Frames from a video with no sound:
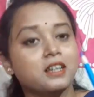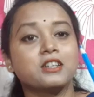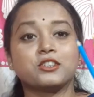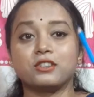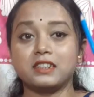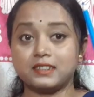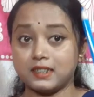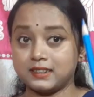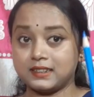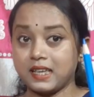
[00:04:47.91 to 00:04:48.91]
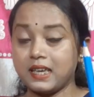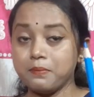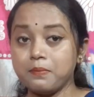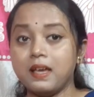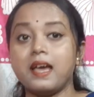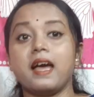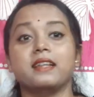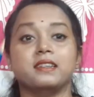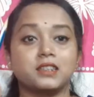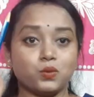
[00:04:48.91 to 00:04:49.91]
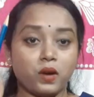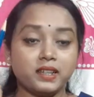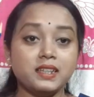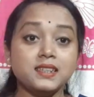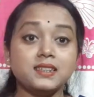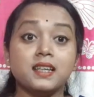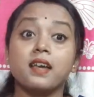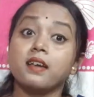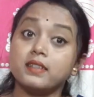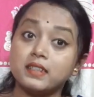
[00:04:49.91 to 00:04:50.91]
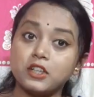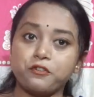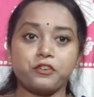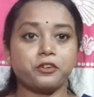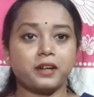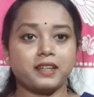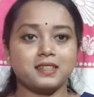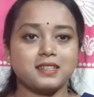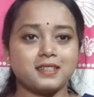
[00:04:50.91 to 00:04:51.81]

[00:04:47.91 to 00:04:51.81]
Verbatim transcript: So these are same and this one is different.